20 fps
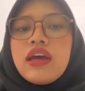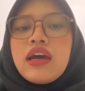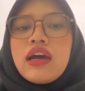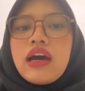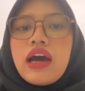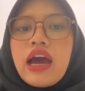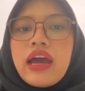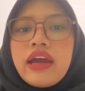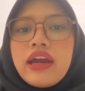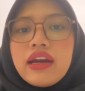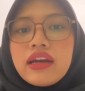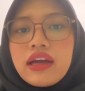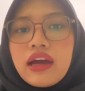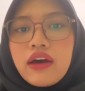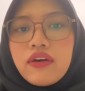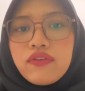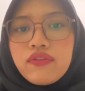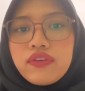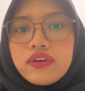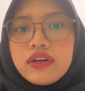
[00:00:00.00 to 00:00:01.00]
IR
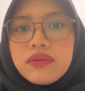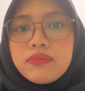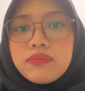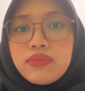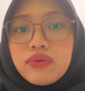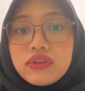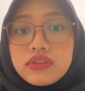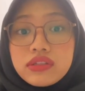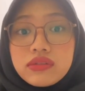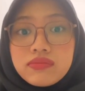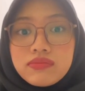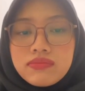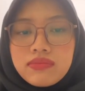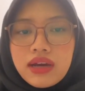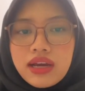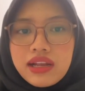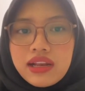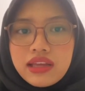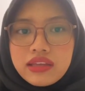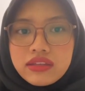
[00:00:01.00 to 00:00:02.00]
cover both
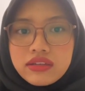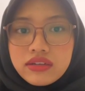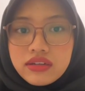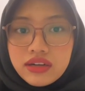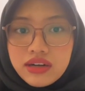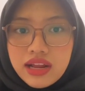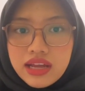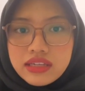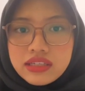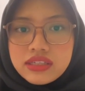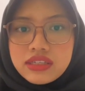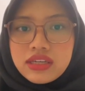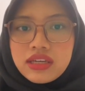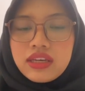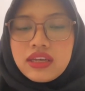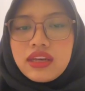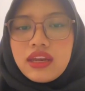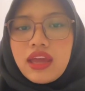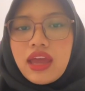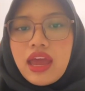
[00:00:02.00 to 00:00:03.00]
bilateral
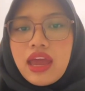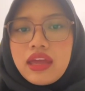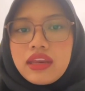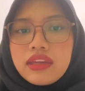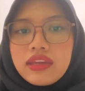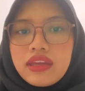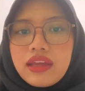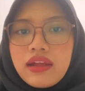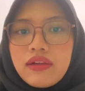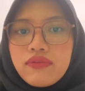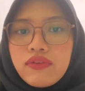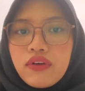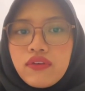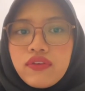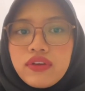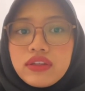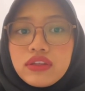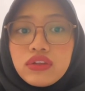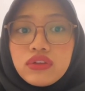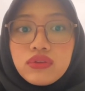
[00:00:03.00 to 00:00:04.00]
relations and
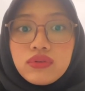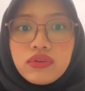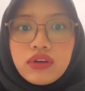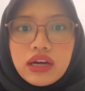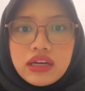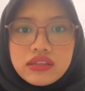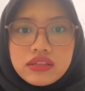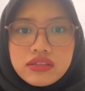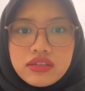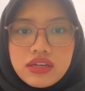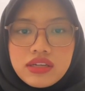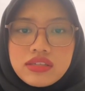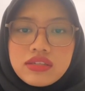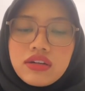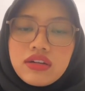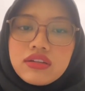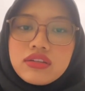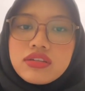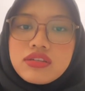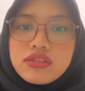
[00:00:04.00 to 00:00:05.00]
involving two countries,
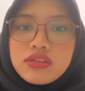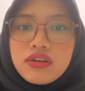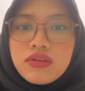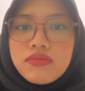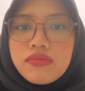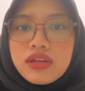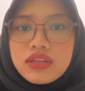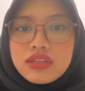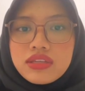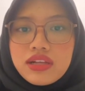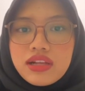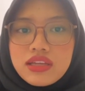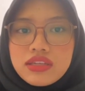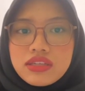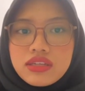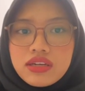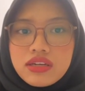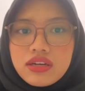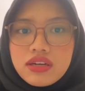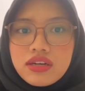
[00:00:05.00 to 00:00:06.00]
also
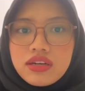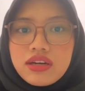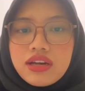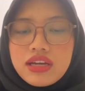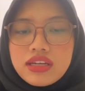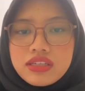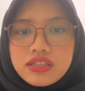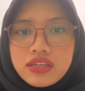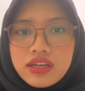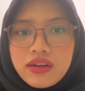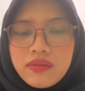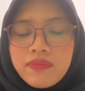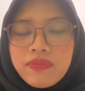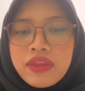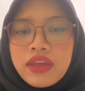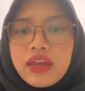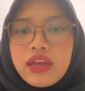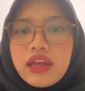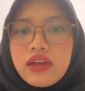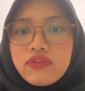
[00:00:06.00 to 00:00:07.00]
multilateral relations
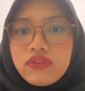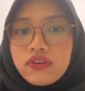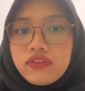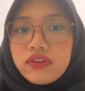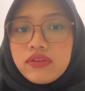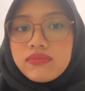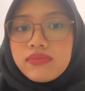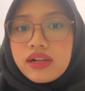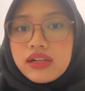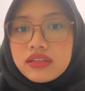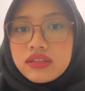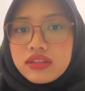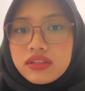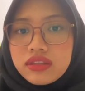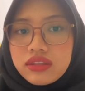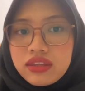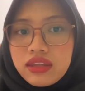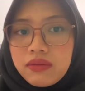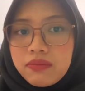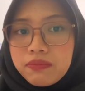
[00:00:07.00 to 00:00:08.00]
involving
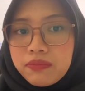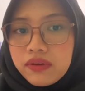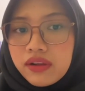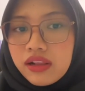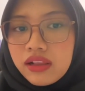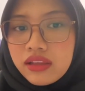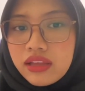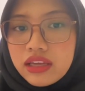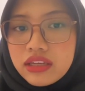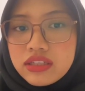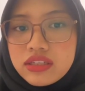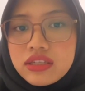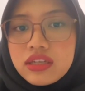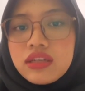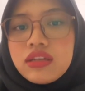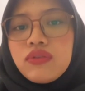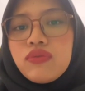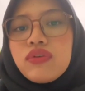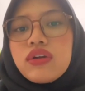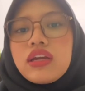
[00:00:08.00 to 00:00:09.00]
multiple
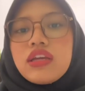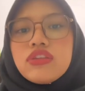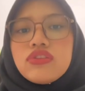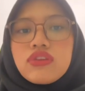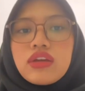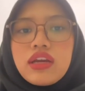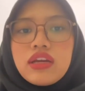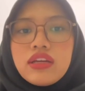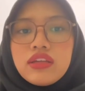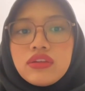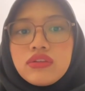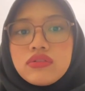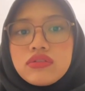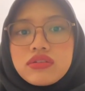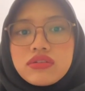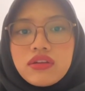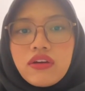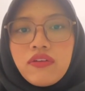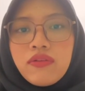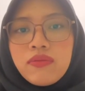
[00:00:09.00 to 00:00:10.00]
nations working together to
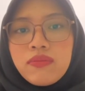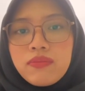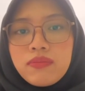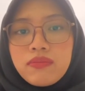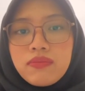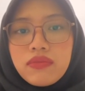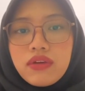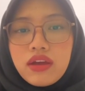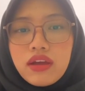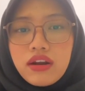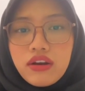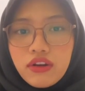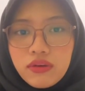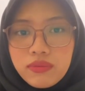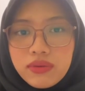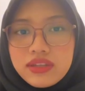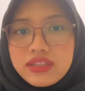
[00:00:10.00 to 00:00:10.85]
solve global